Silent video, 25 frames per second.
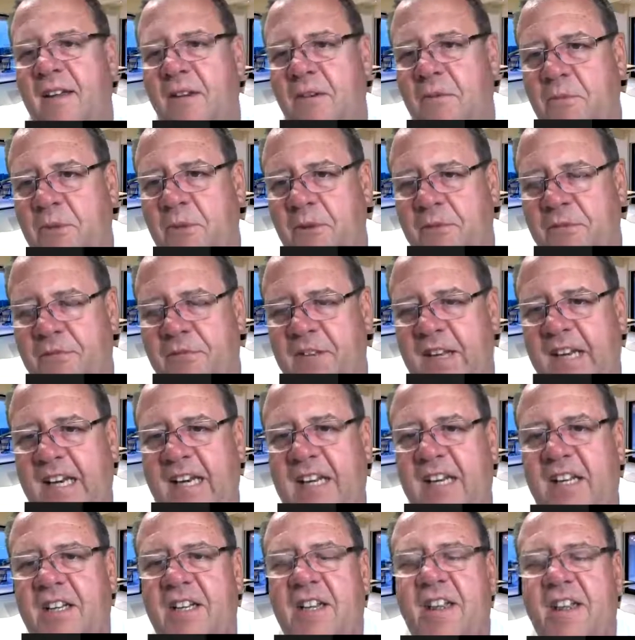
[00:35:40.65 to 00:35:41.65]
we fit
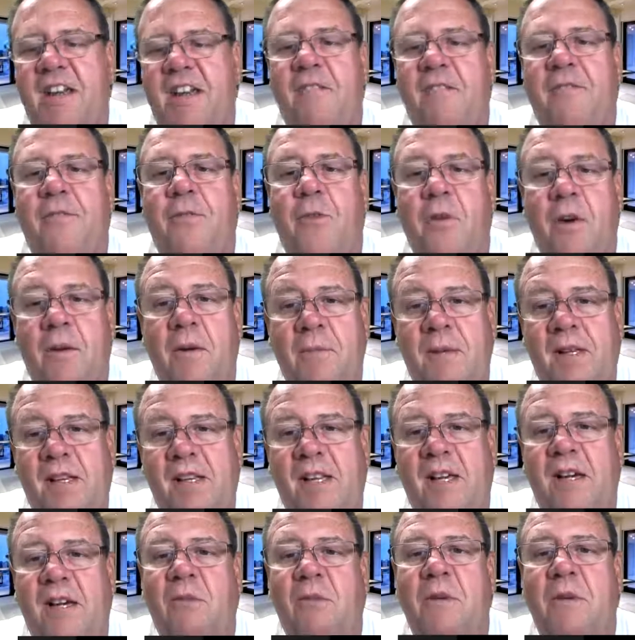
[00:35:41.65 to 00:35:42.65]
it into that
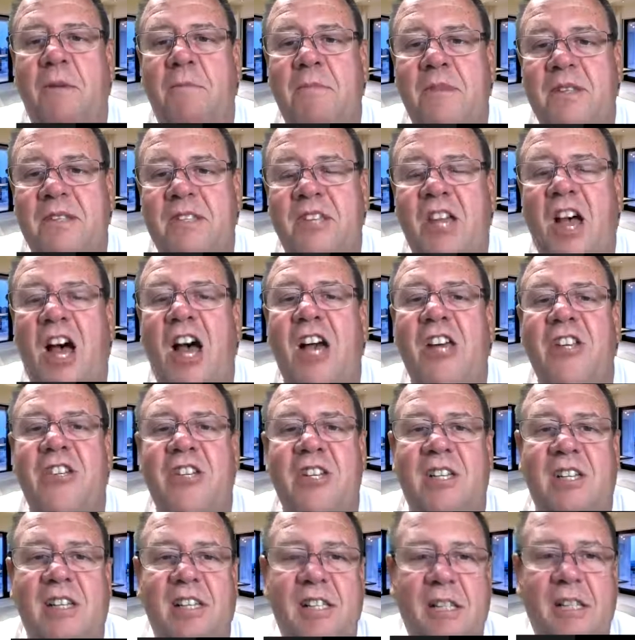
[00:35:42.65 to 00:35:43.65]
formula. We massage
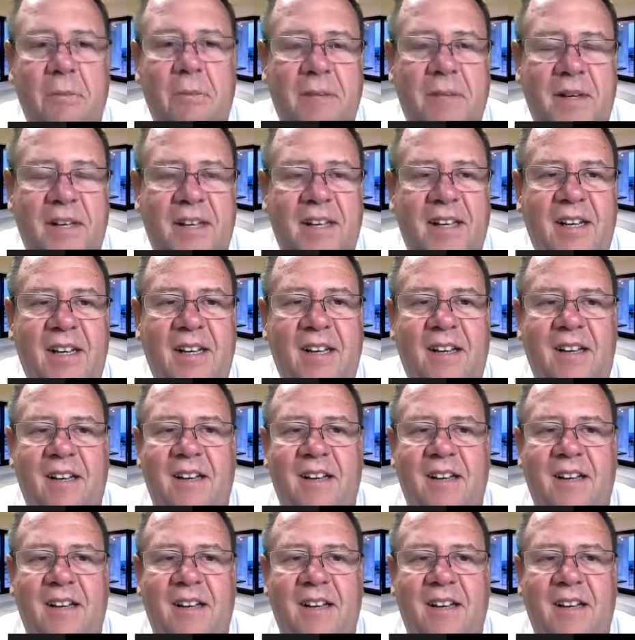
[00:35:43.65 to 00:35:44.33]
it a little bit.